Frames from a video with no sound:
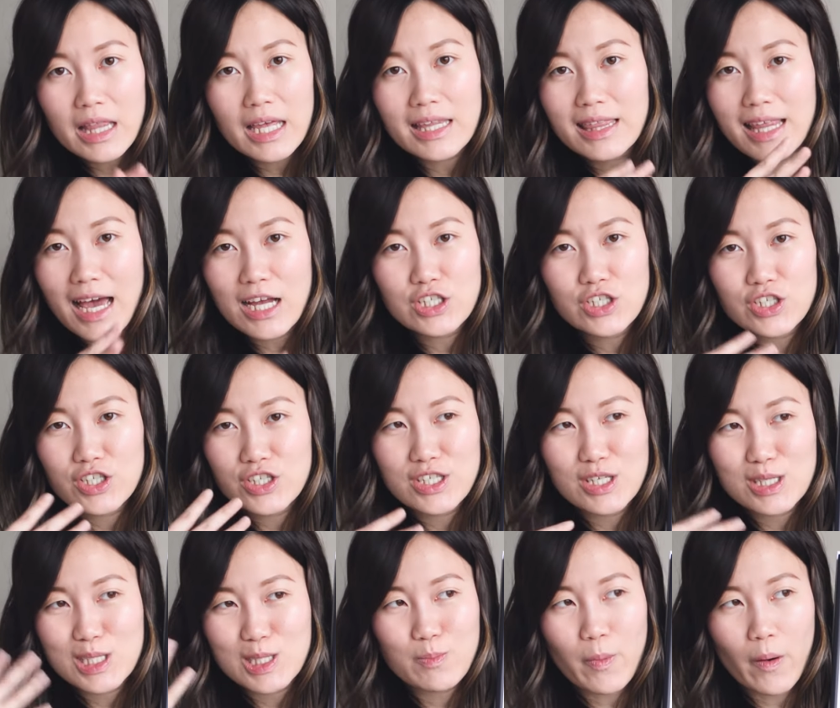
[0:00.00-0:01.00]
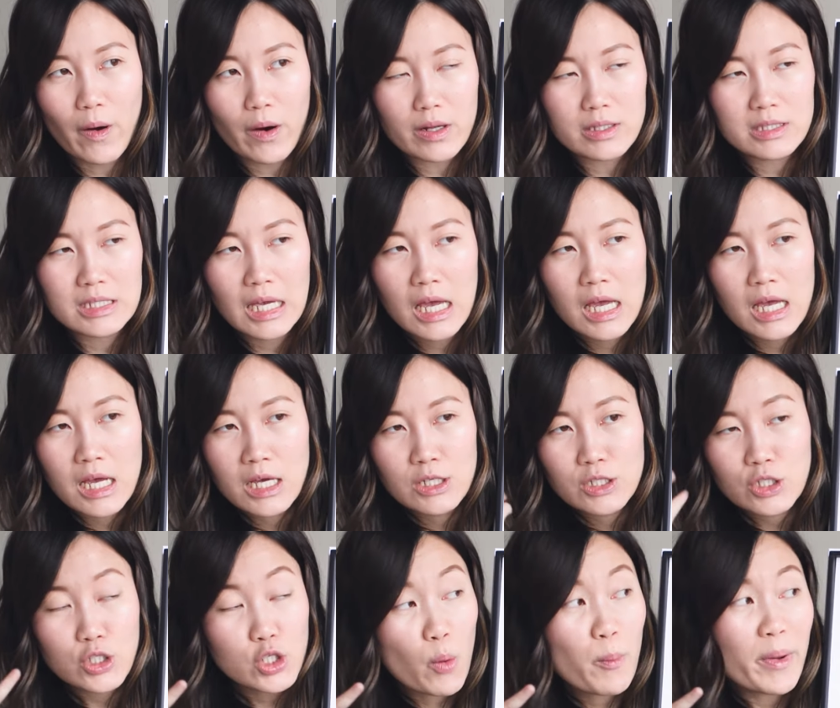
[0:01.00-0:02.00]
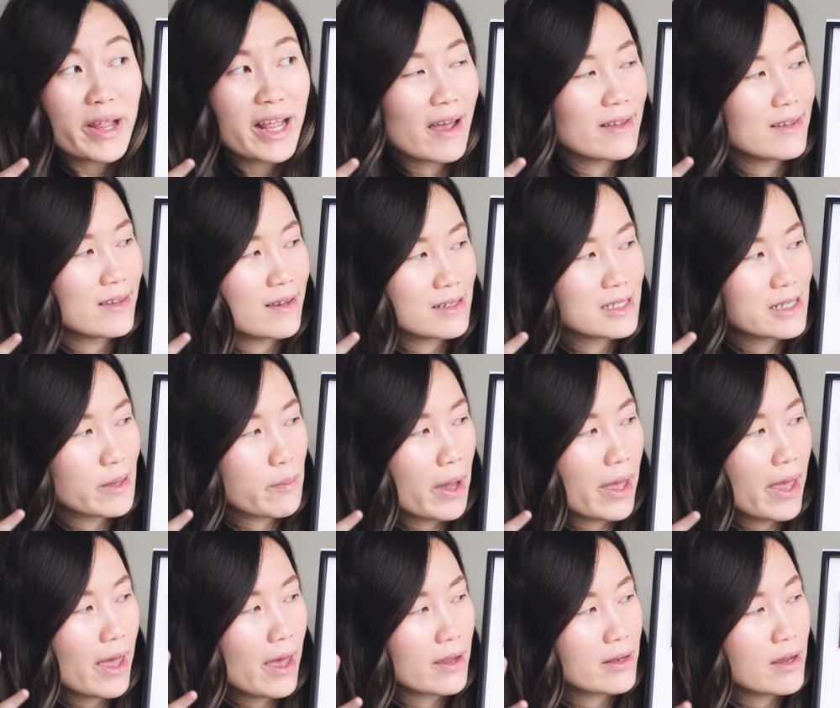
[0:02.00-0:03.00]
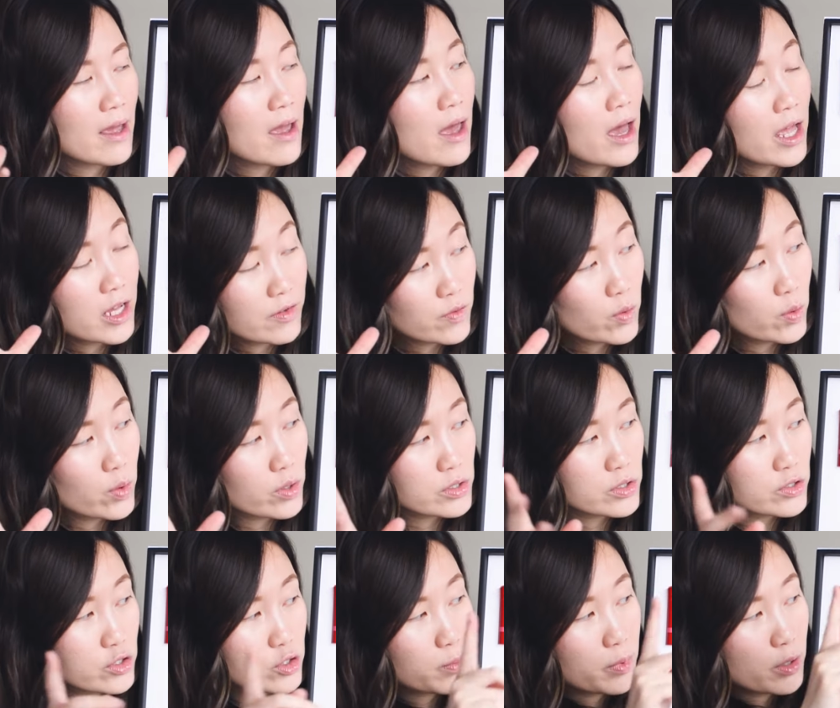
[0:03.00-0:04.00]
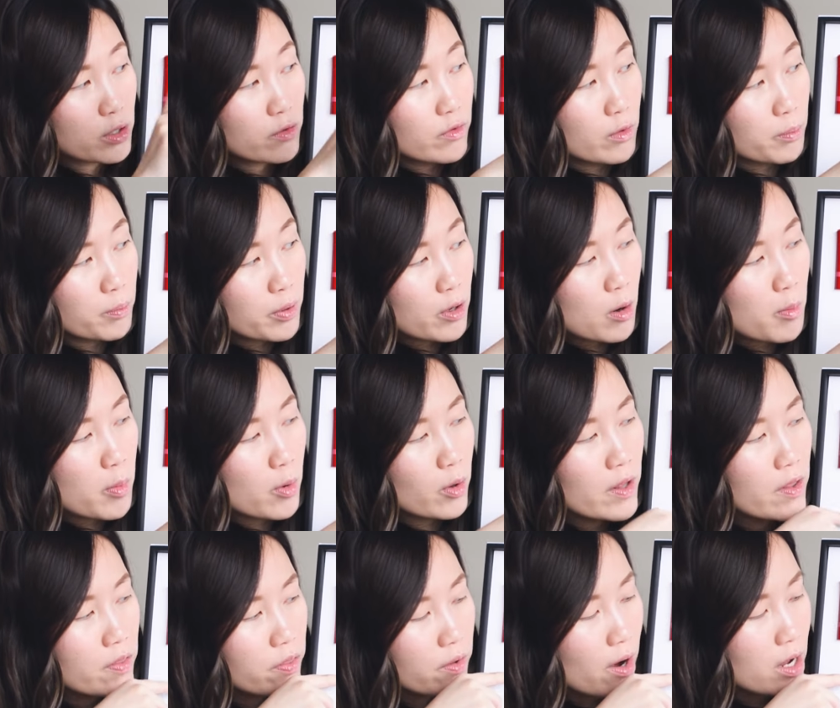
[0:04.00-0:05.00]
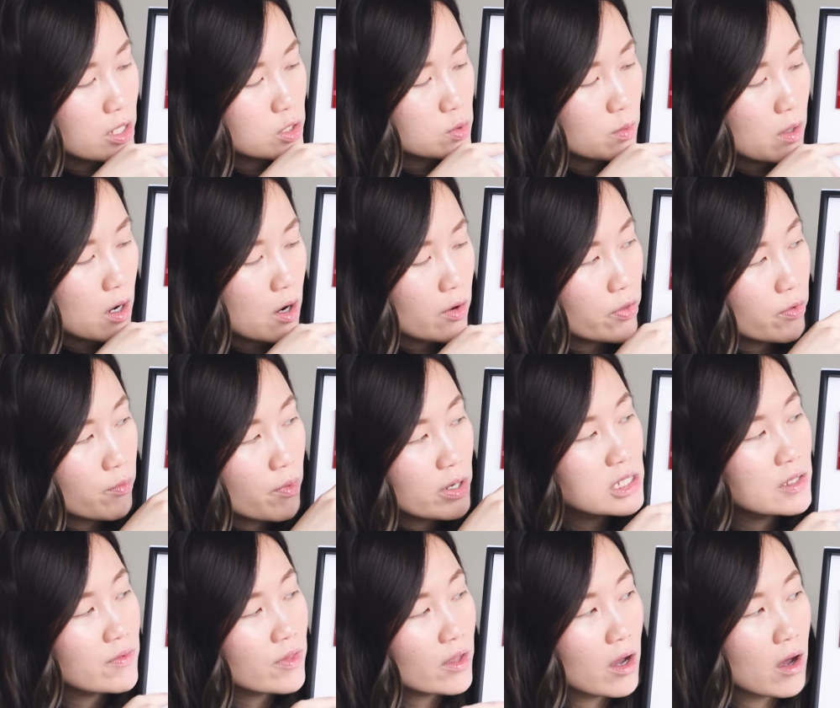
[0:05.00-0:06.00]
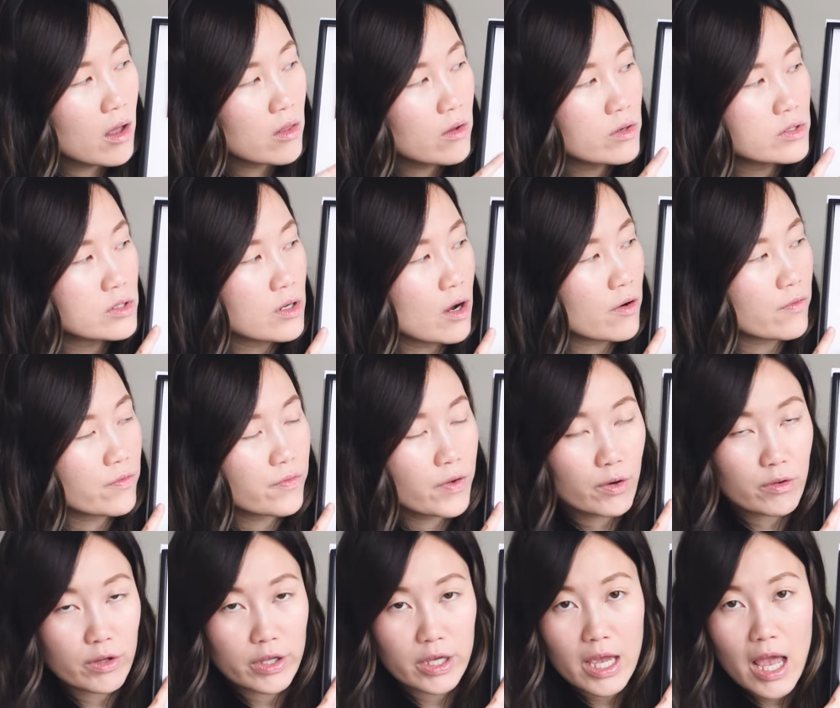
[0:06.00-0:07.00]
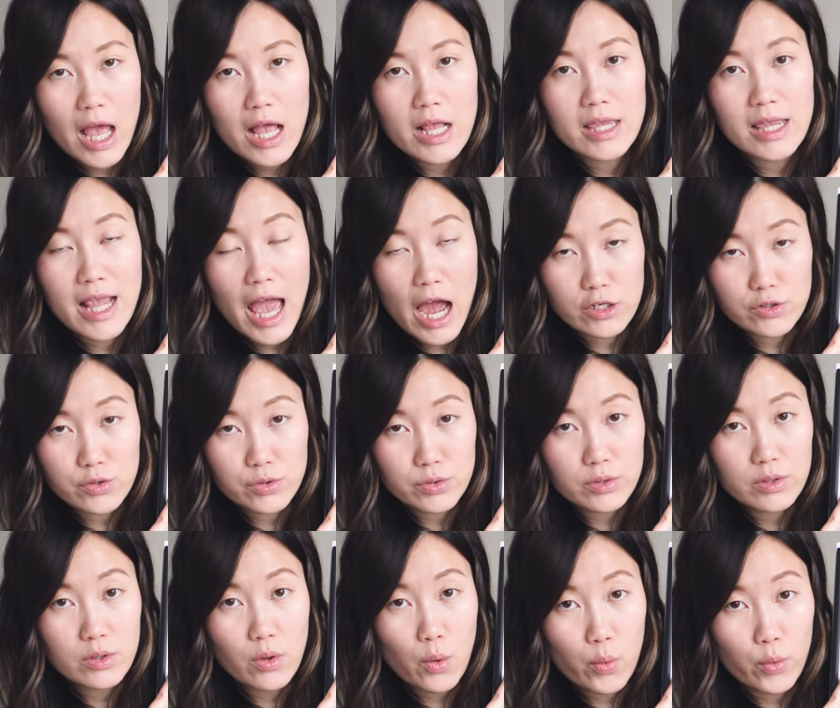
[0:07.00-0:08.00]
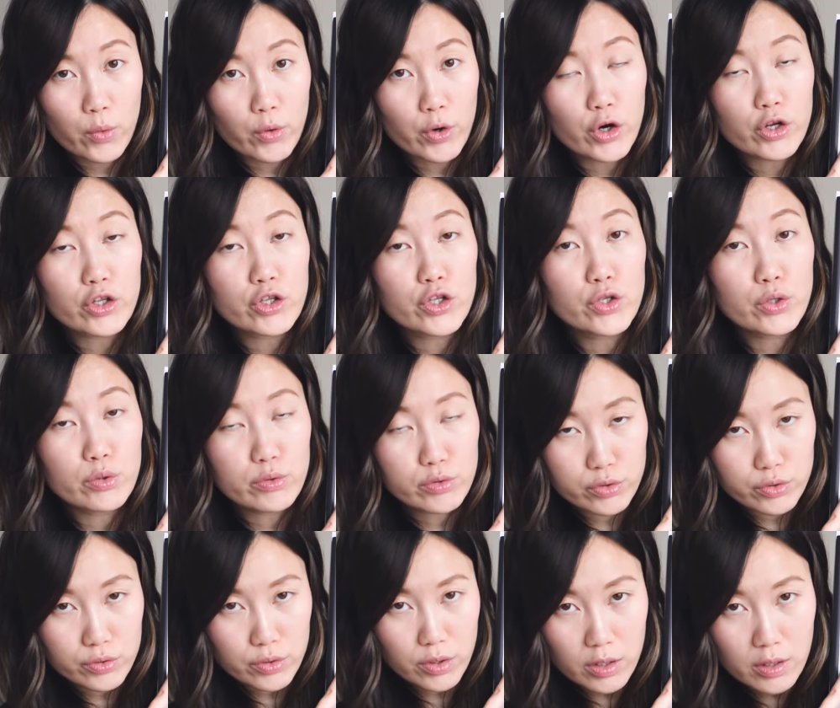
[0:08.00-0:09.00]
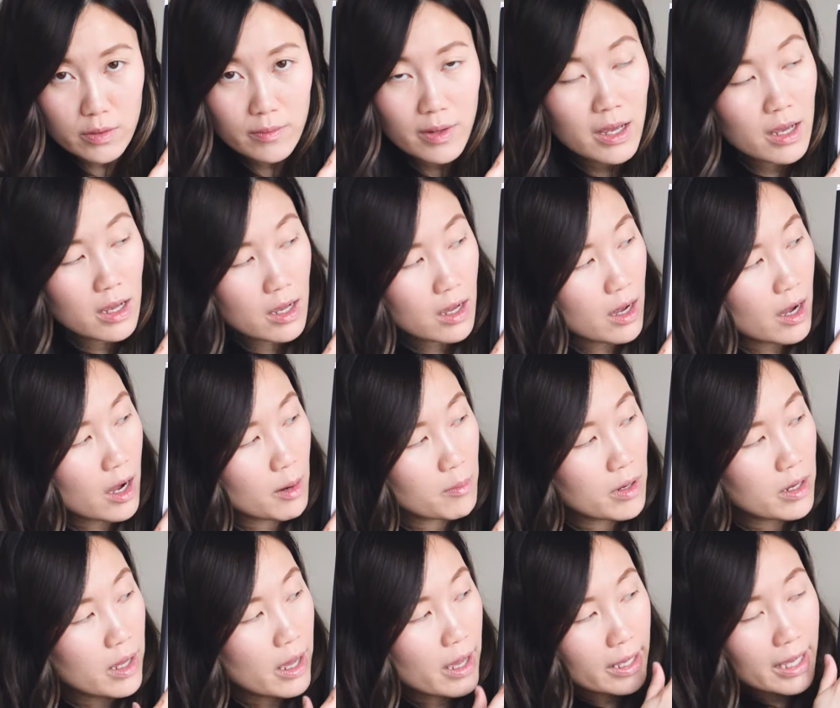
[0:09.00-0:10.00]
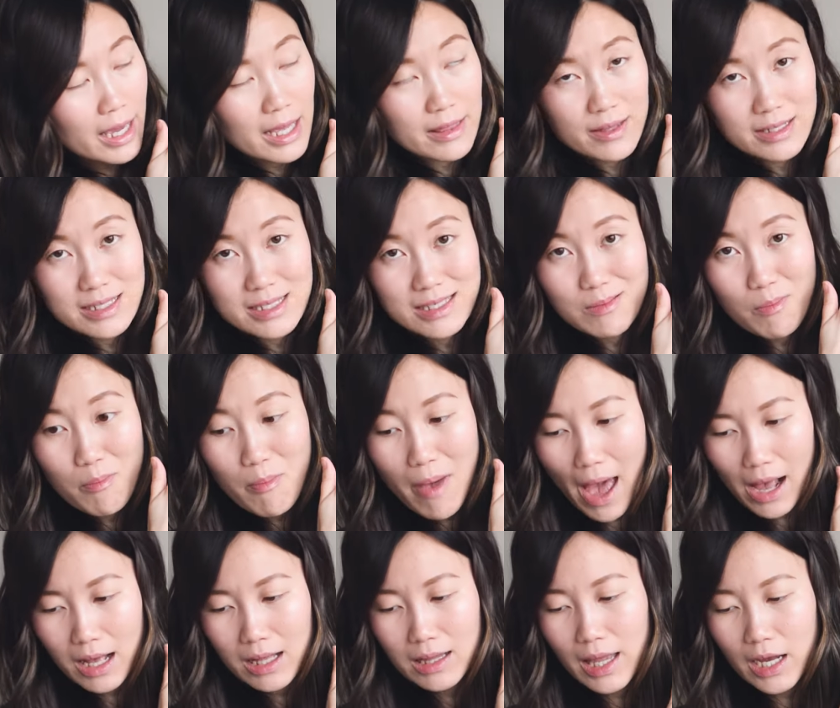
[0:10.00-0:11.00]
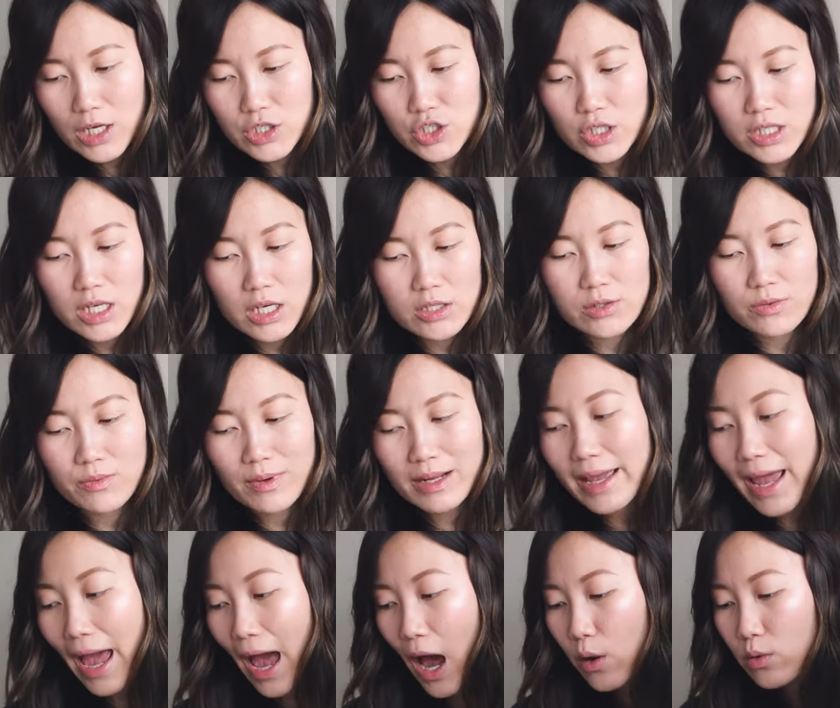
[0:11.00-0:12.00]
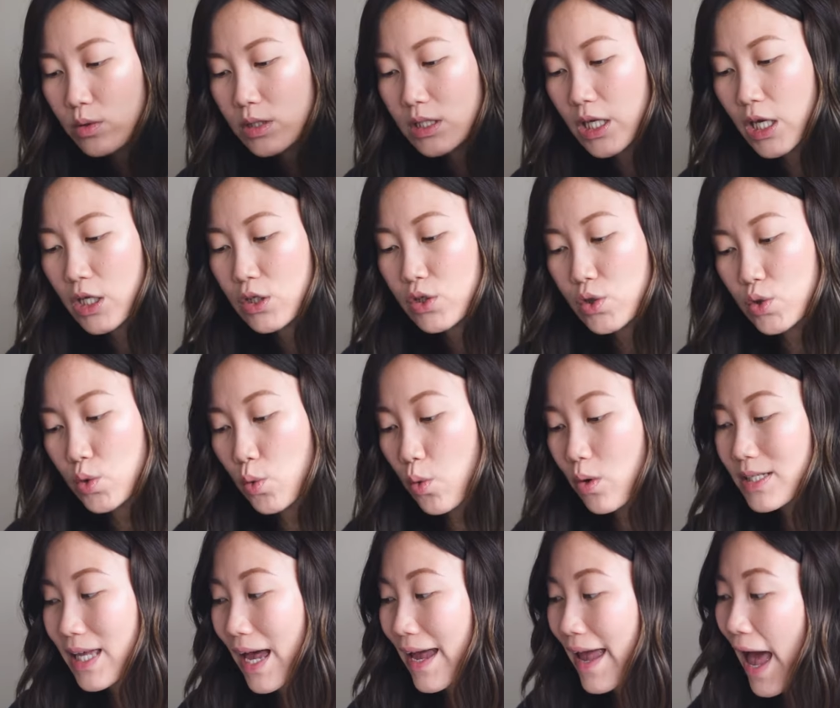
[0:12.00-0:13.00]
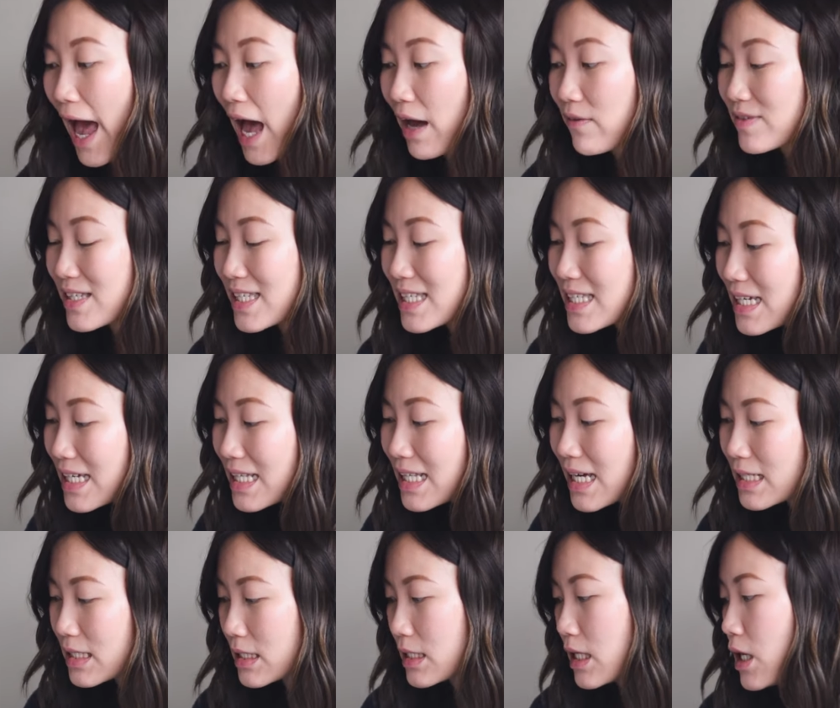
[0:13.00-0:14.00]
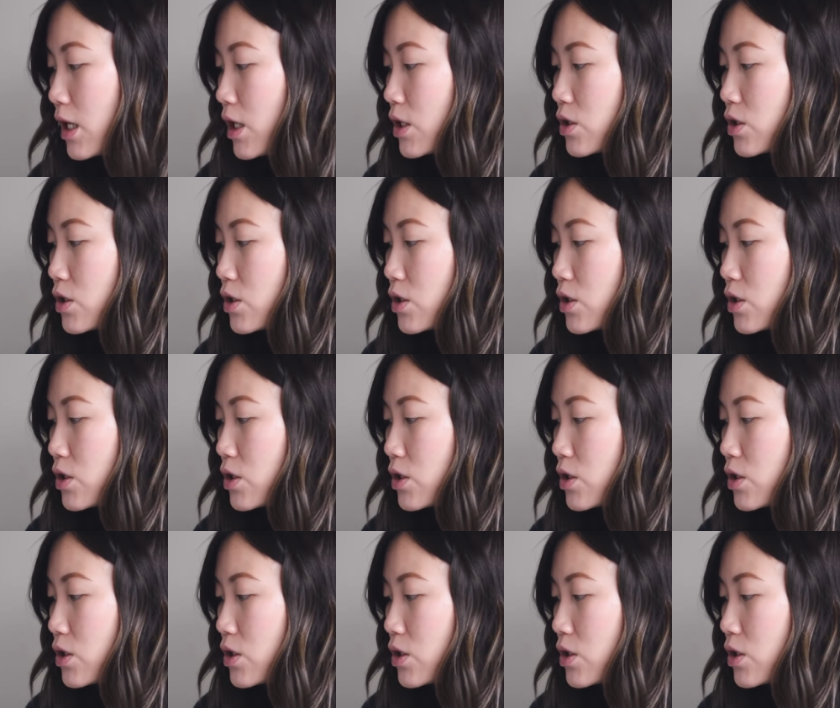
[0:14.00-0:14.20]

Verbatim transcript: Like that just sparked so many ideas in my head. And of course, there's a beautiful purple in there as well. The rest of the colors are fairly natural or neutral. Um, again, this is the matte collection. It's already out in stores. I have seen it.